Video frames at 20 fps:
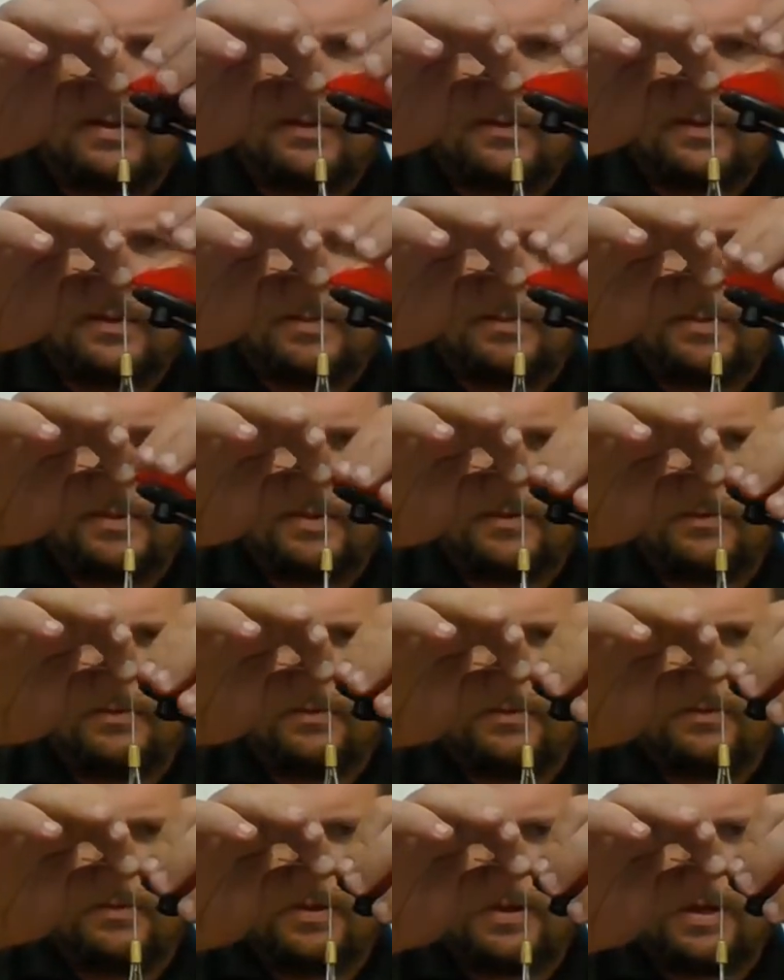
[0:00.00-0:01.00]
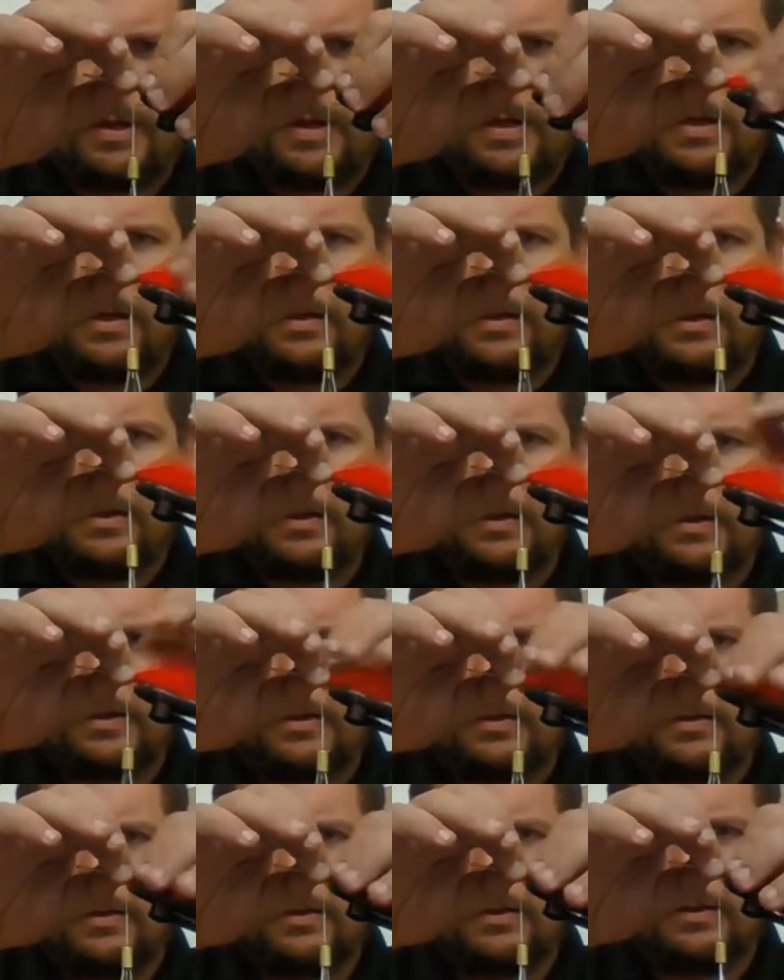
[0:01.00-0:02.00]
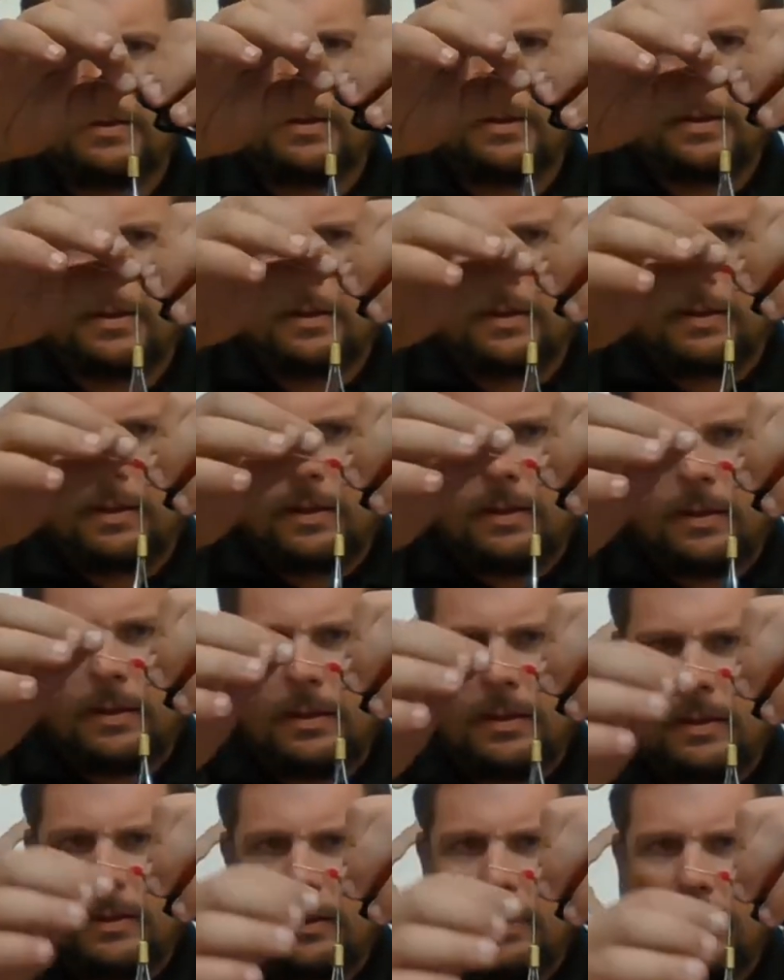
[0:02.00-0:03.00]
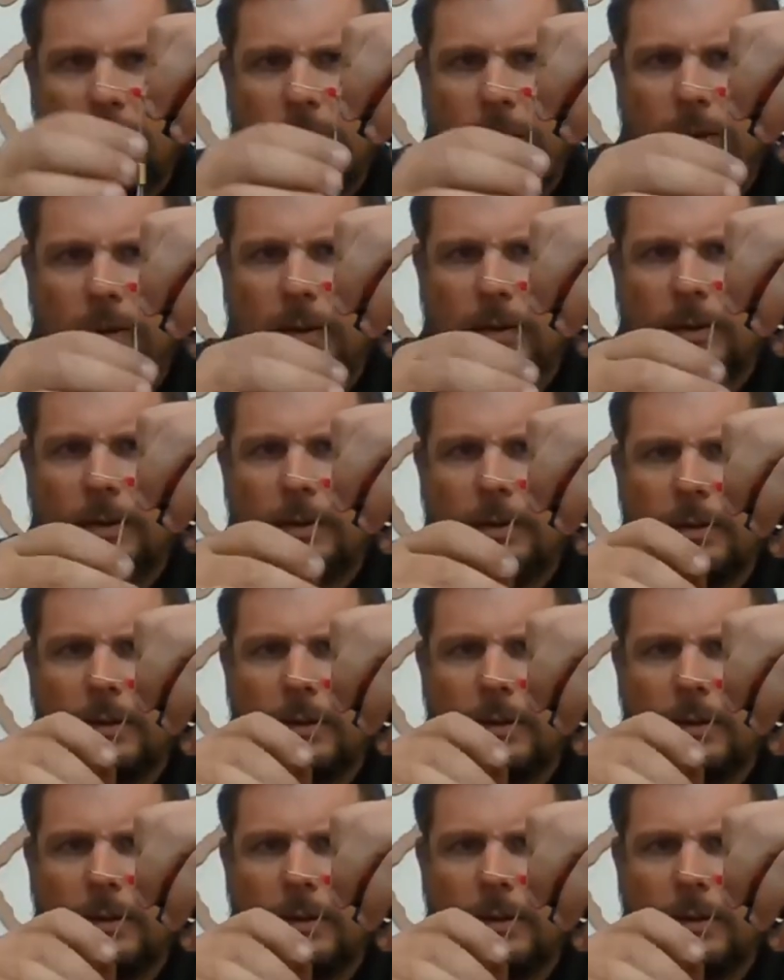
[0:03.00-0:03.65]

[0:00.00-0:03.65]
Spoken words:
Wrap it around the hook.